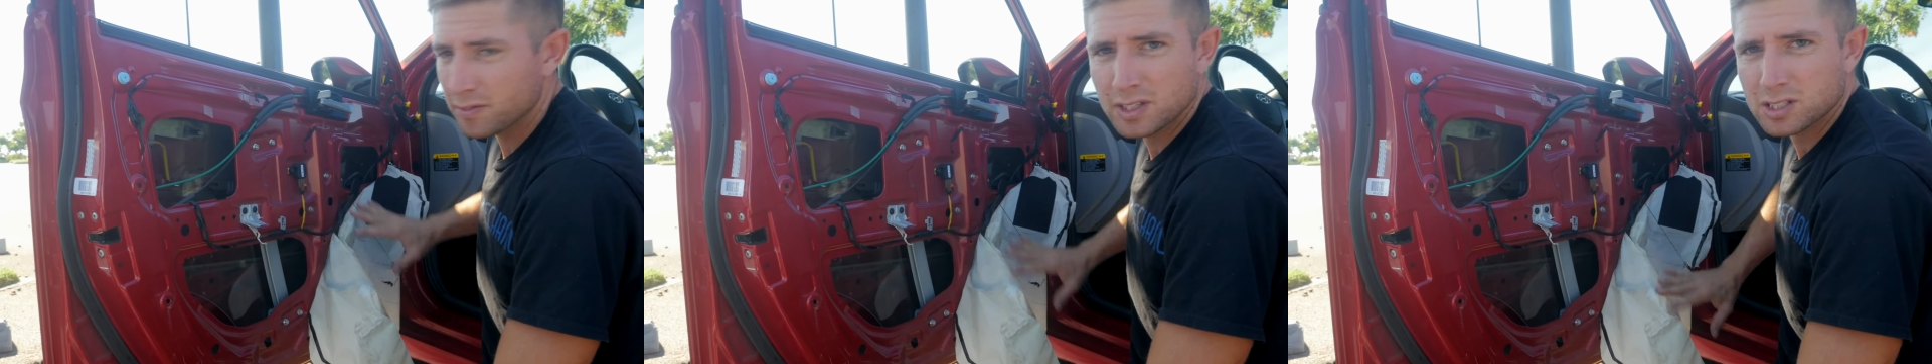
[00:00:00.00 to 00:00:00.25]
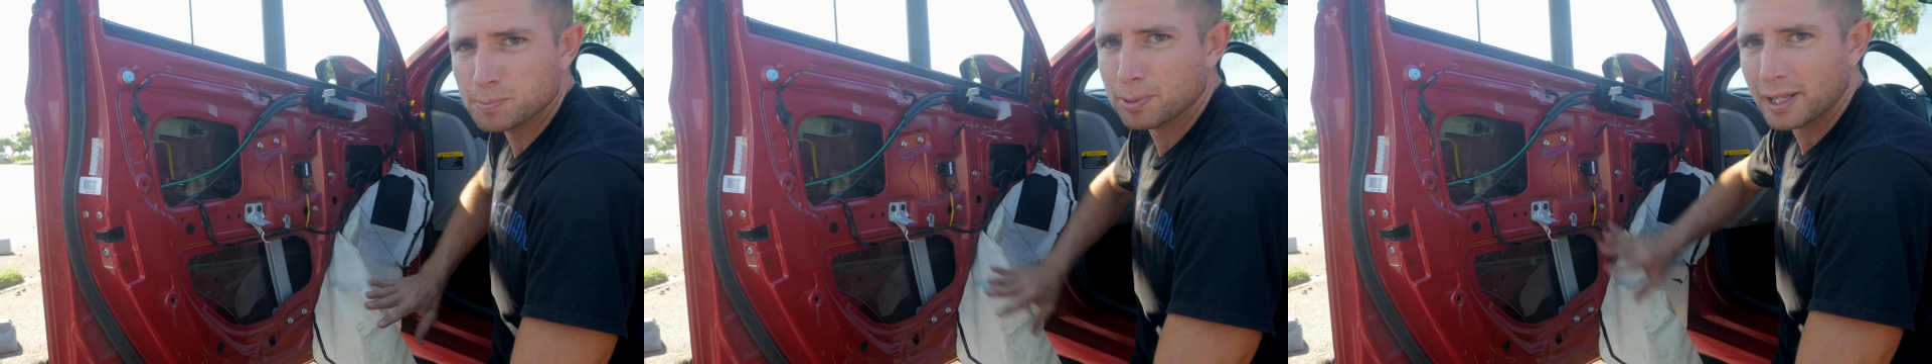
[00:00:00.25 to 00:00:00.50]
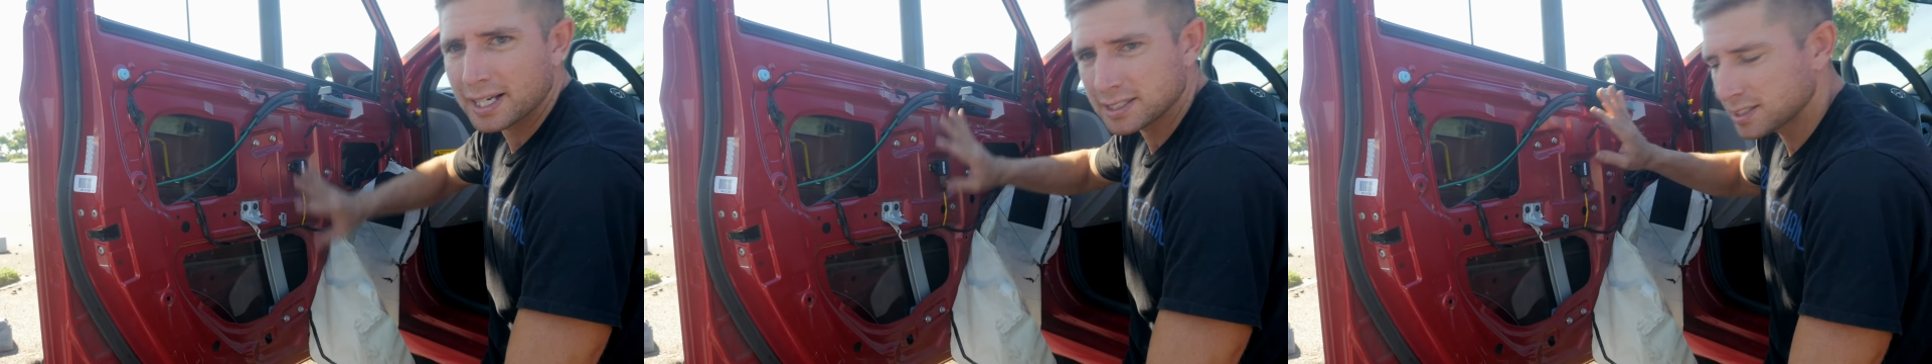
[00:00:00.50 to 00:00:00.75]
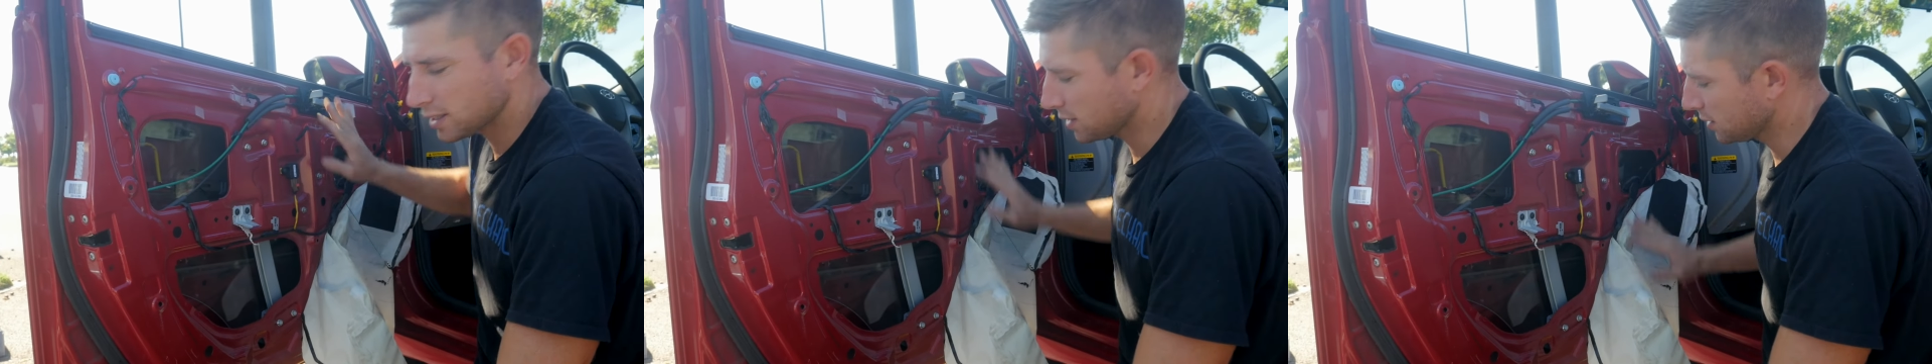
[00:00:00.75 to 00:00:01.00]
of this
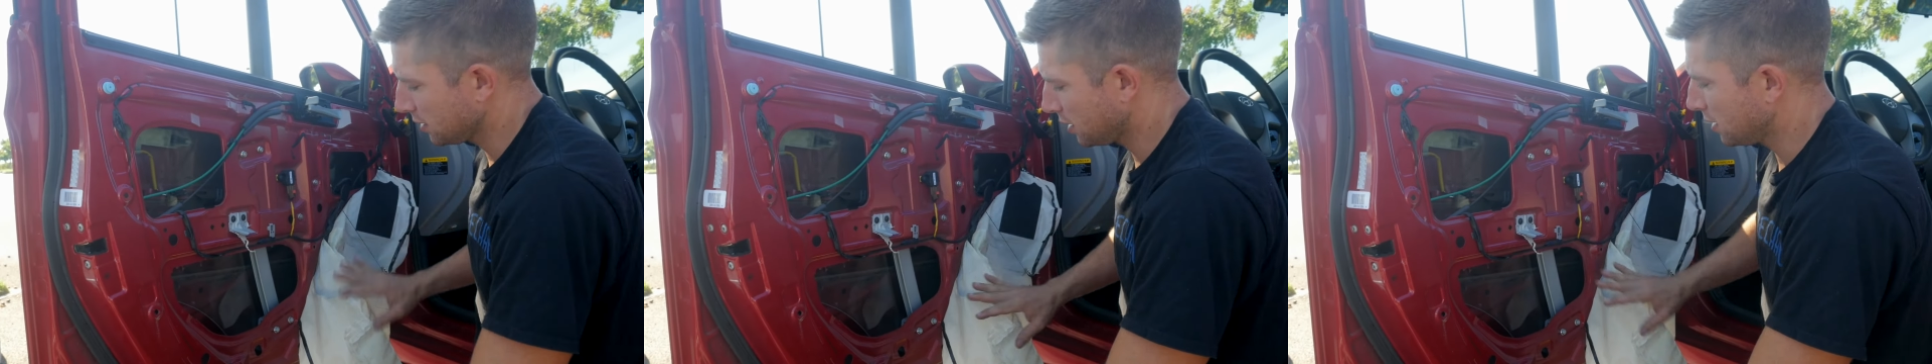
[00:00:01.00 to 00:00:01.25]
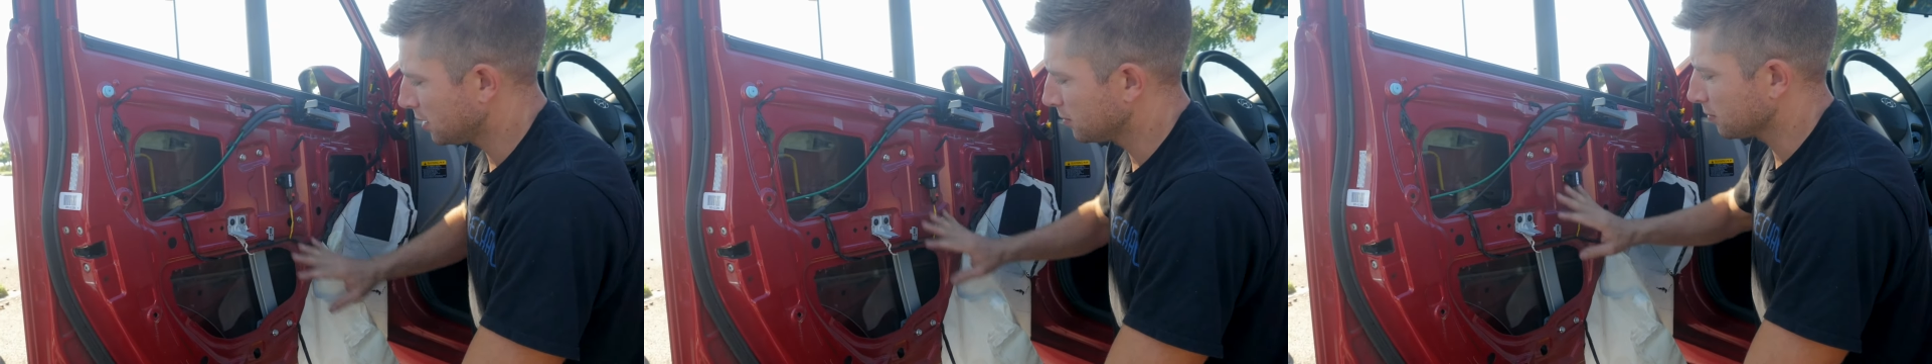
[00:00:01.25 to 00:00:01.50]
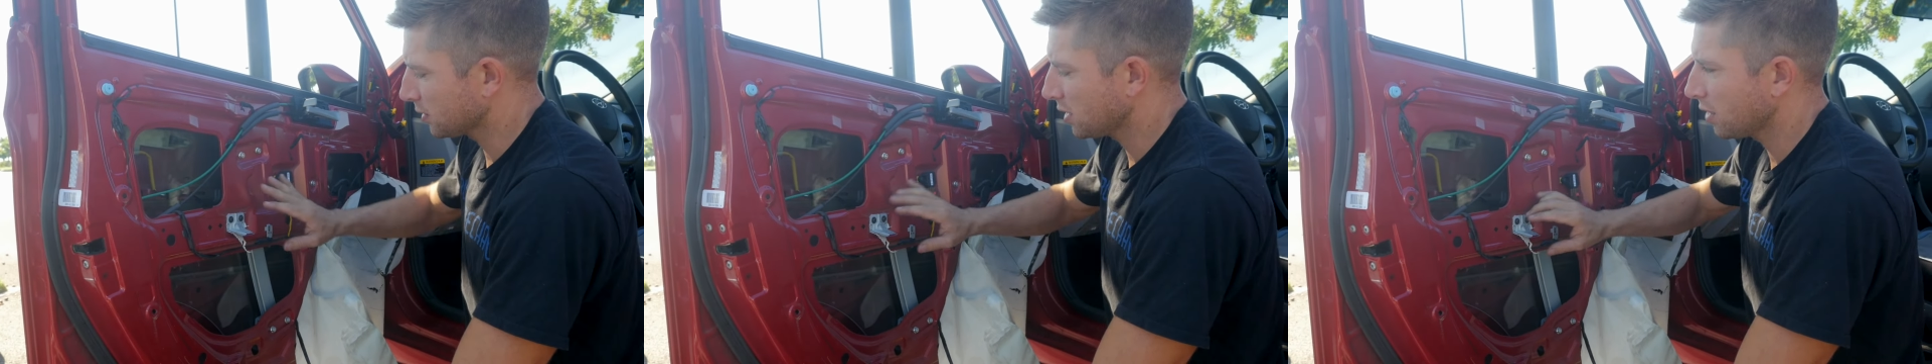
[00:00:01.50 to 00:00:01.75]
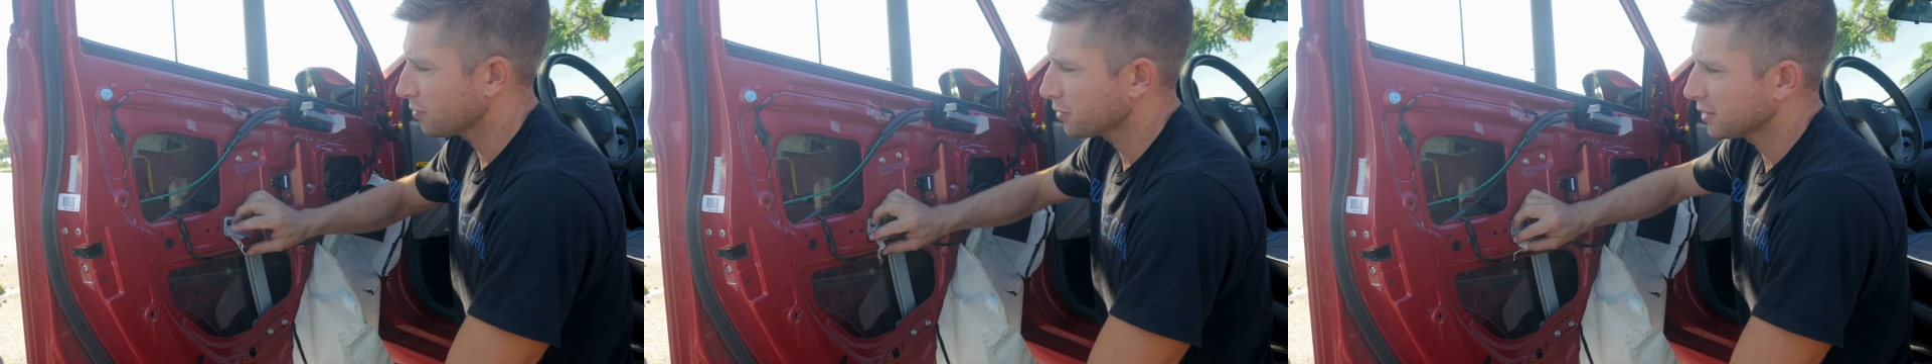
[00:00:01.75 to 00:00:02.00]
plastic
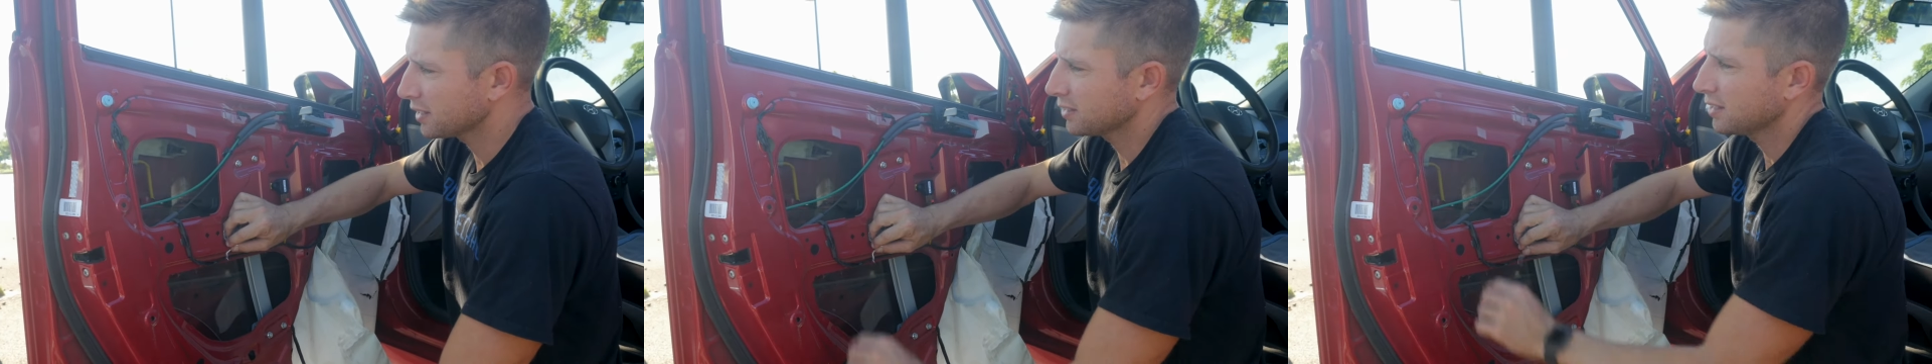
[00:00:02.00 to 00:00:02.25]
covering,